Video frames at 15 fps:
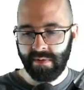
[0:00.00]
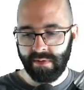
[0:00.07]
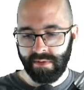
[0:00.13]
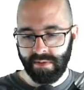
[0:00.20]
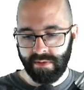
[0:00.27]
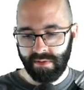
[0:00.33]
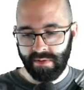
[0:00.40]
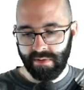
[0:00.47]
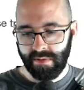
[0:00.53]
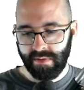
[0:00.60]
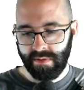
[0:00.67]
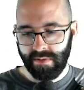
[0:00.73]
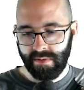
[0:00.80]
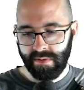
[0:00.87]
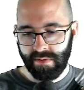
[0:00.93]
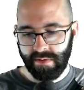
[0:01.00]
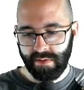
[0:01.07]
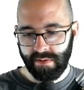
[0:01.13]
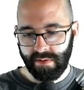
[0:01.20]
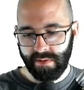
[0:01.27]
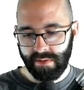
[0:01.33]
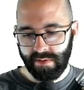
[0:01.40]

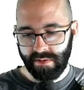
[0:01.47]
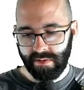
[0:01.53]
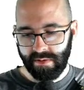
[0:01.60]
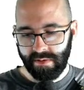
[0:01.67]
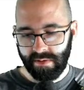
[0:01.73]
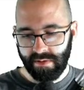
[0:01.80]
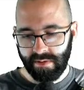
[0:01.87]
(no one is talking)